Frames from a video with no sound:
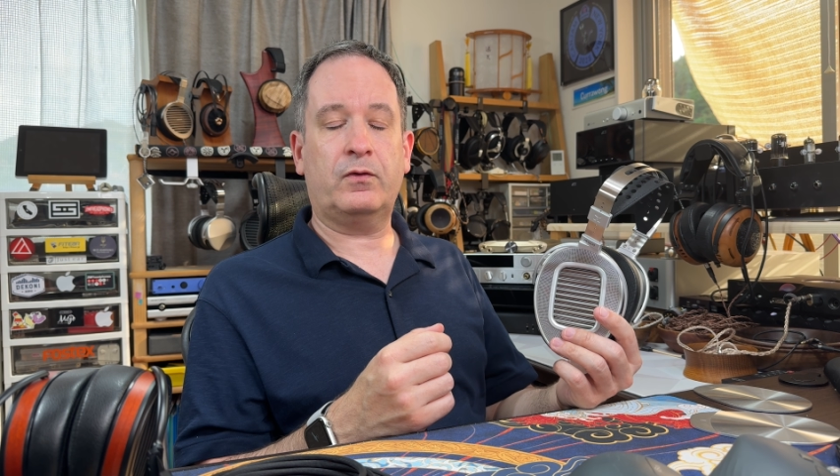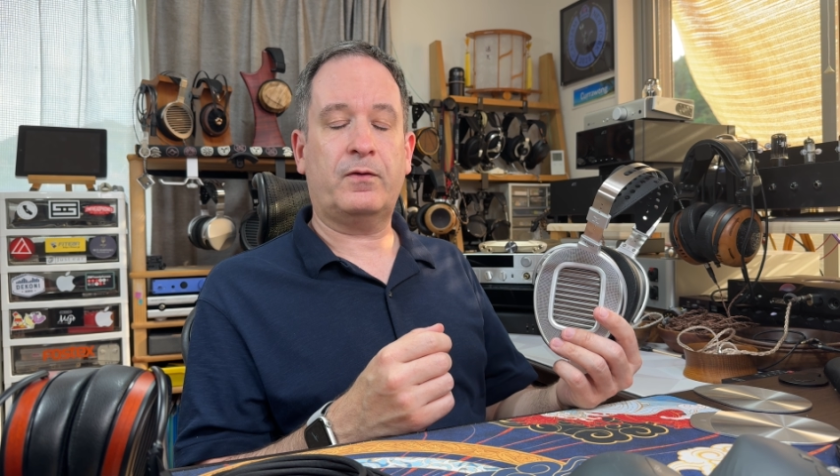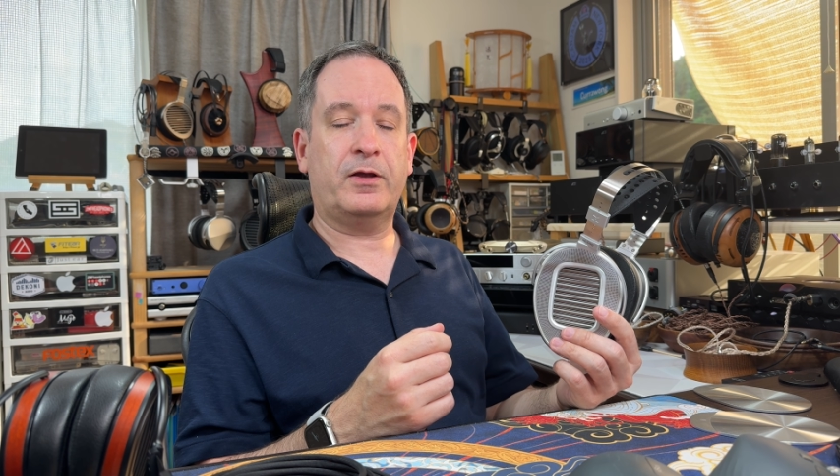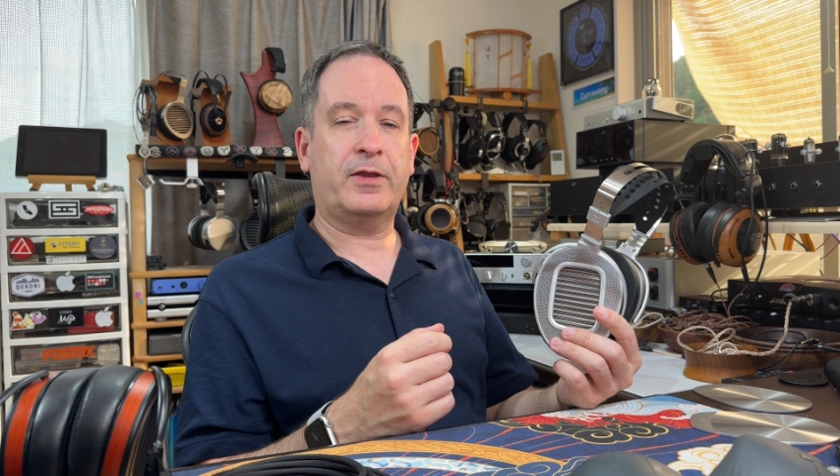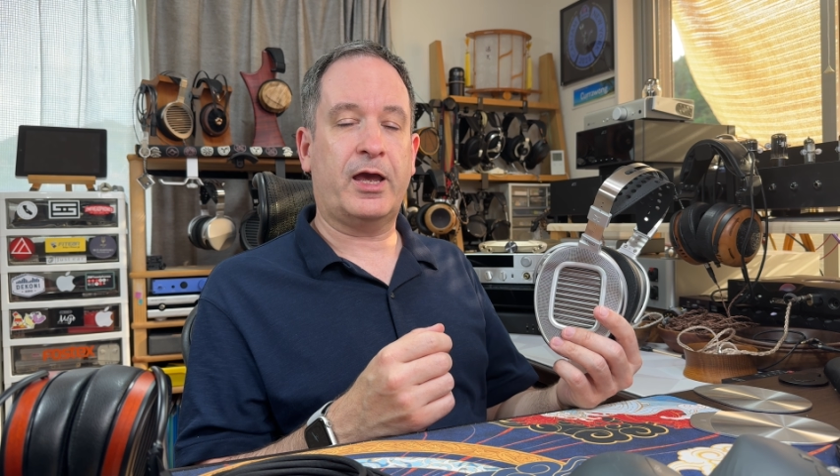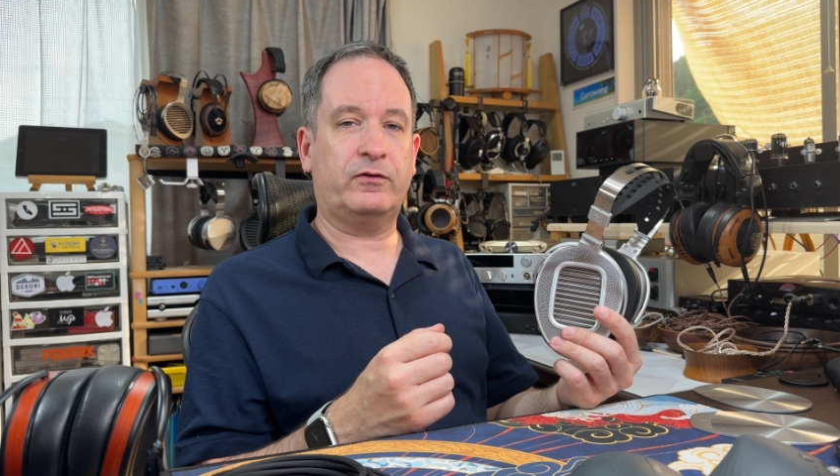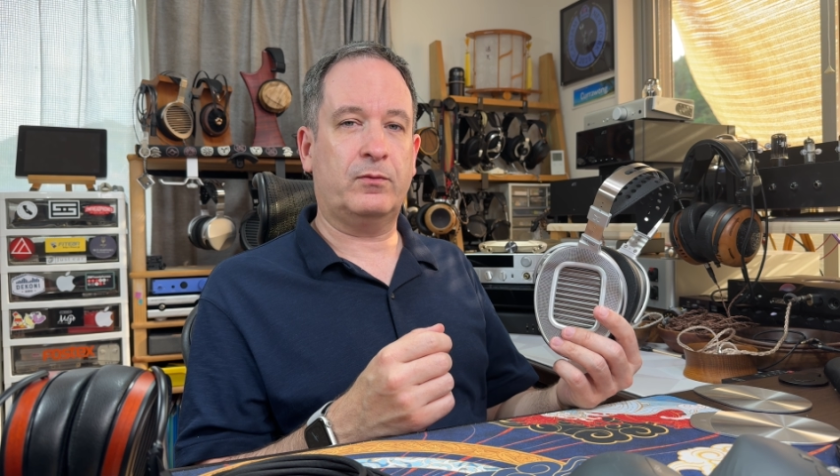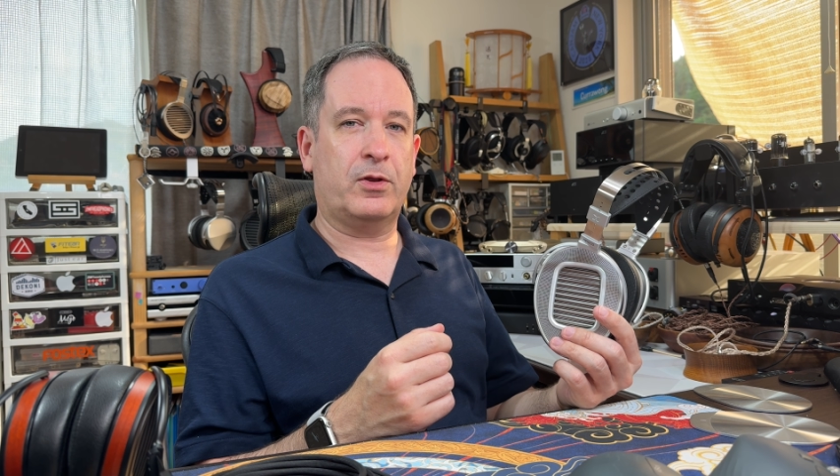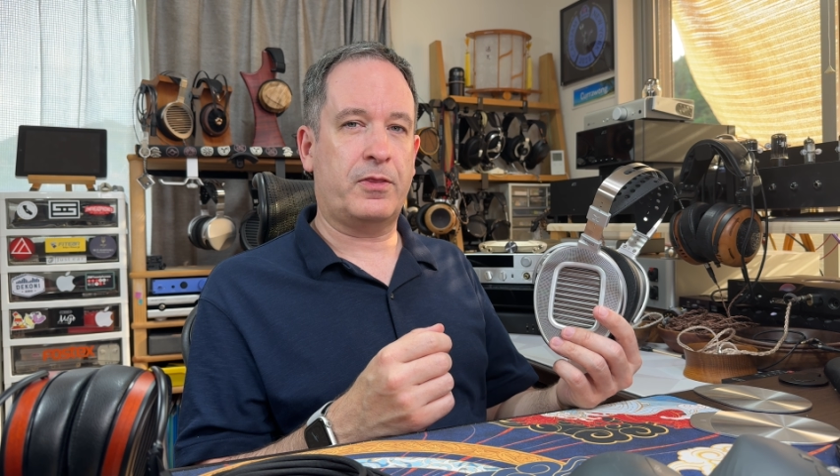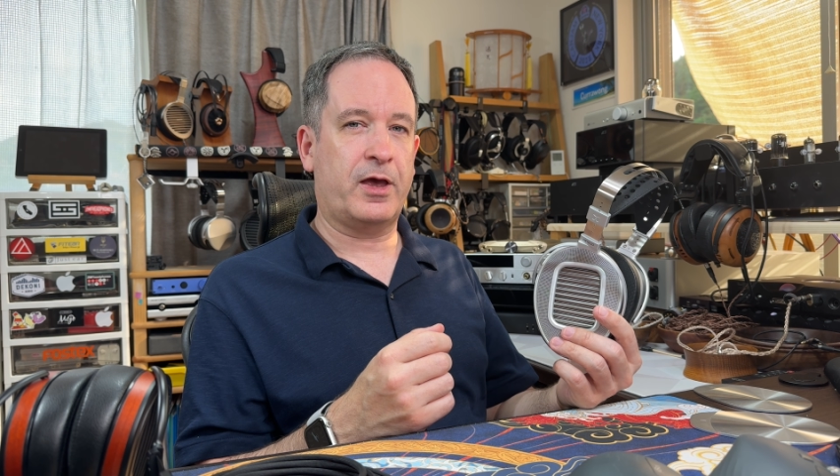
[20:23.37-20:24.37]
find the
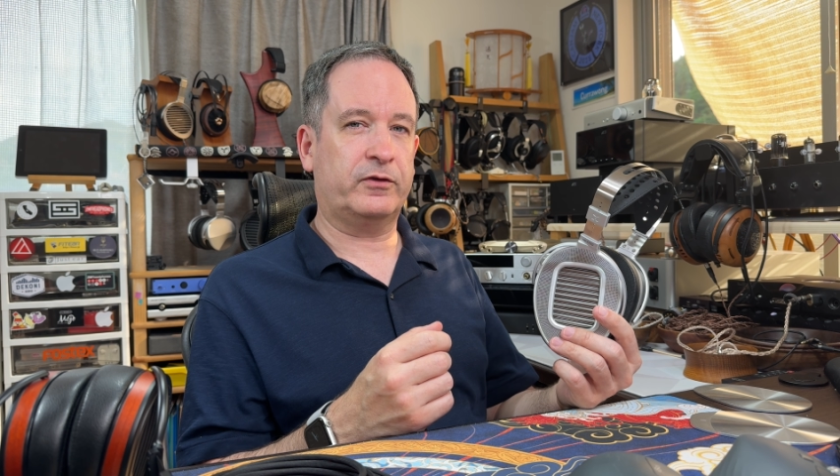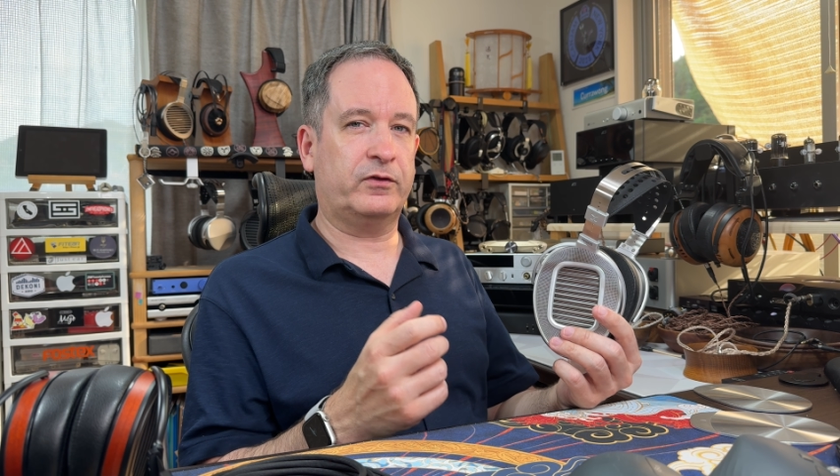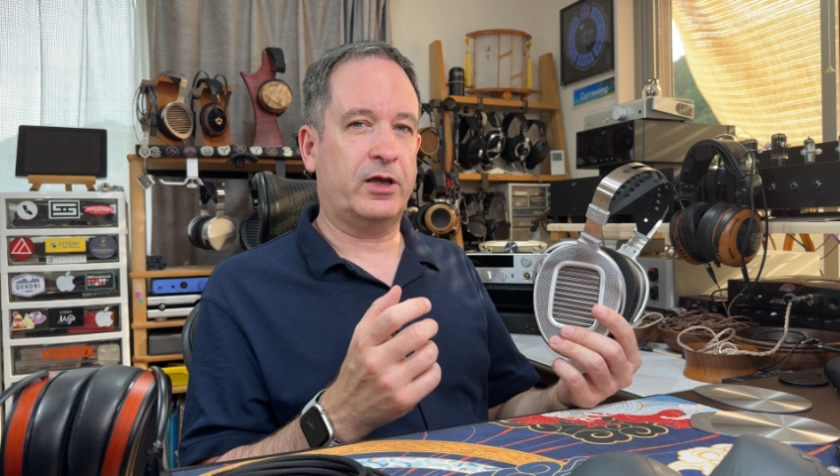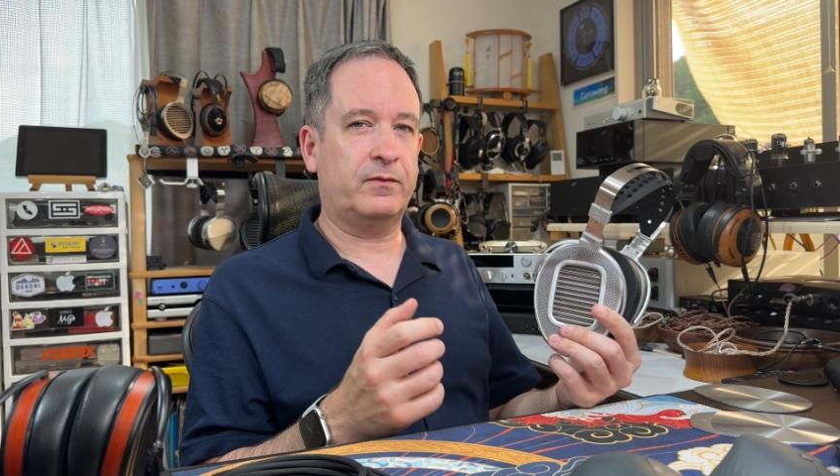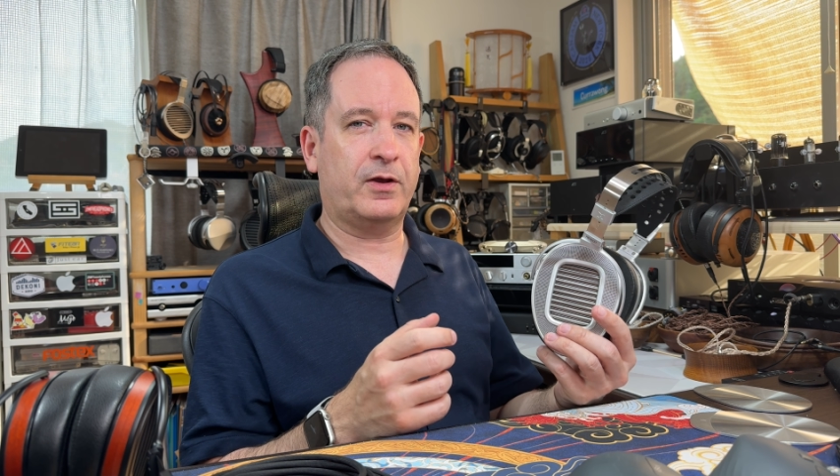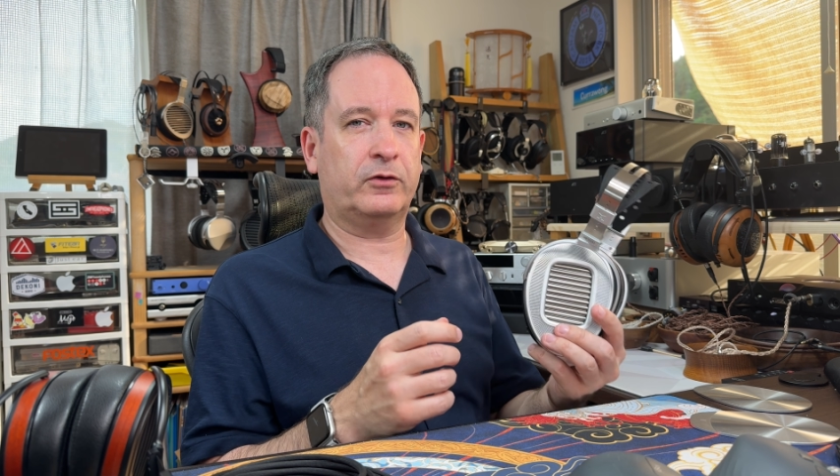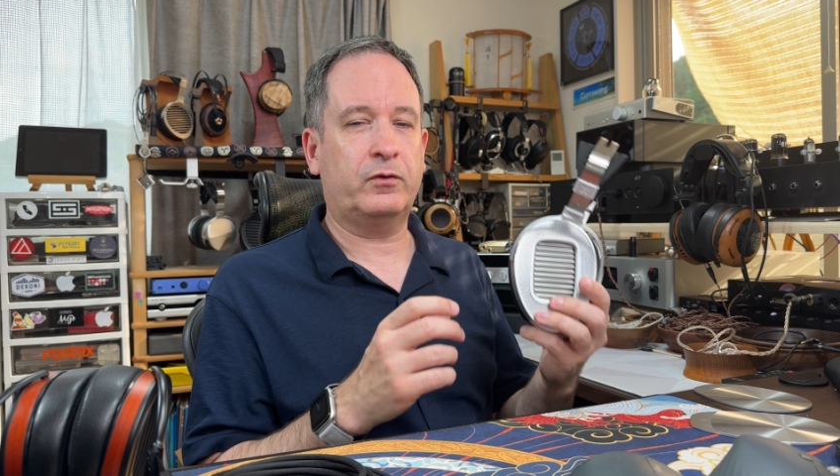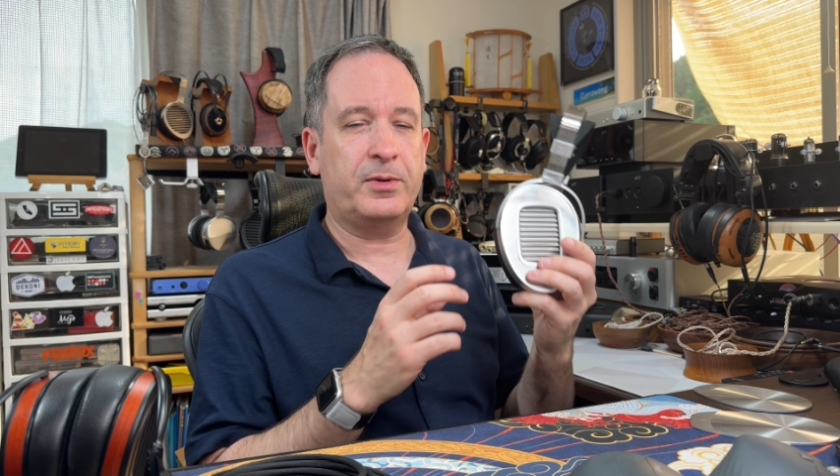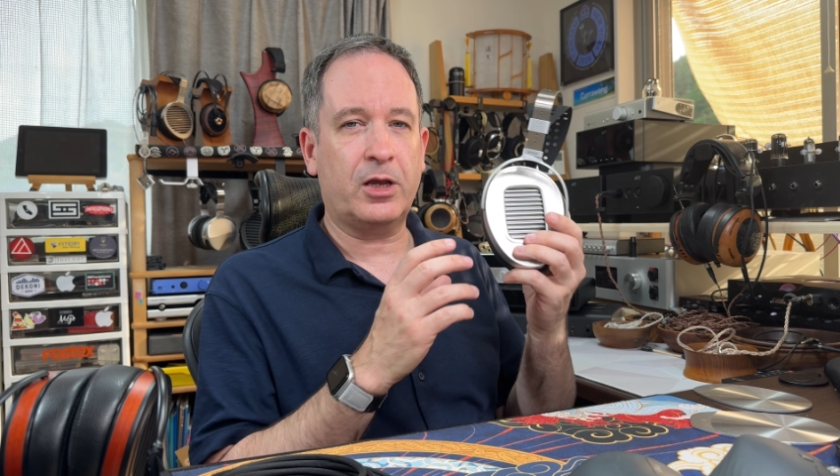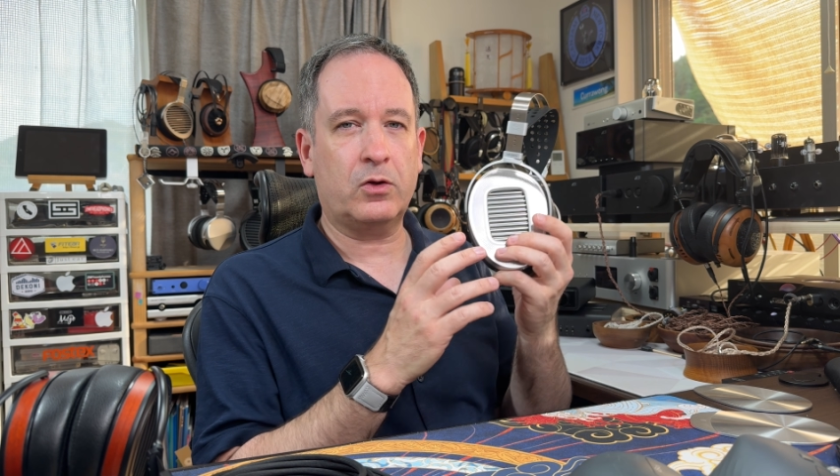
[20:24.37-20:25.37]
HE1000 Unveiled
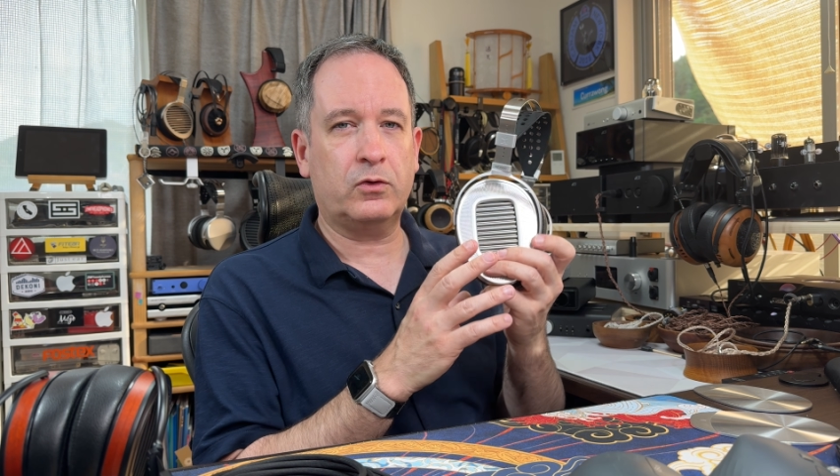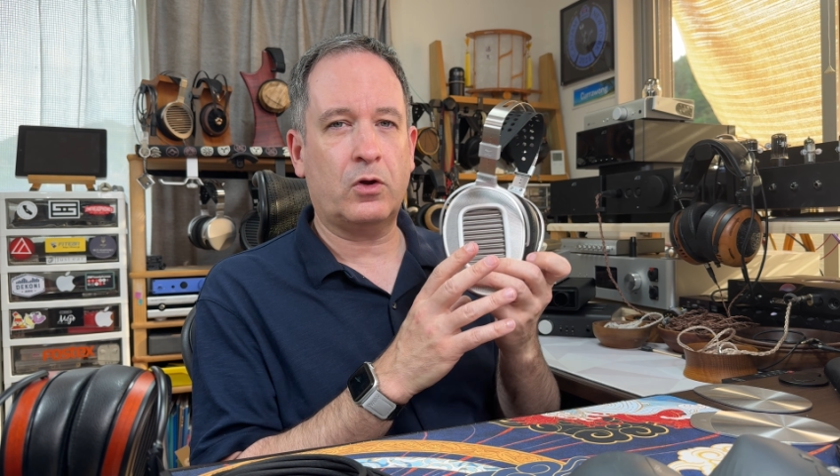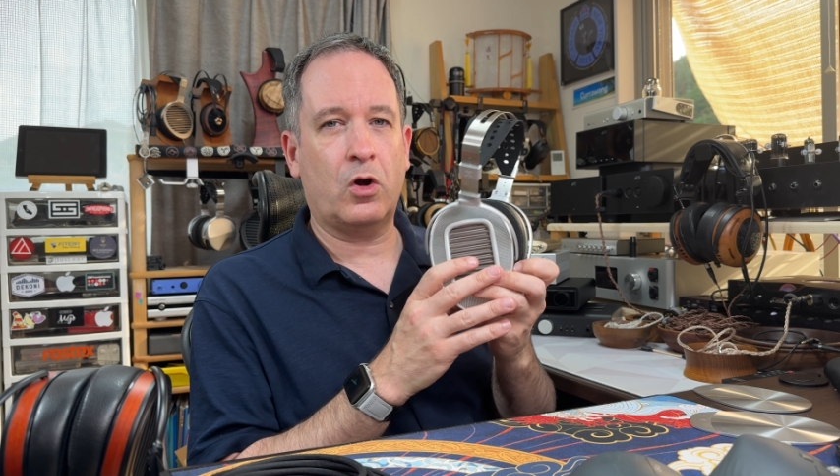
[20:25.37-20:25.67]
to be a good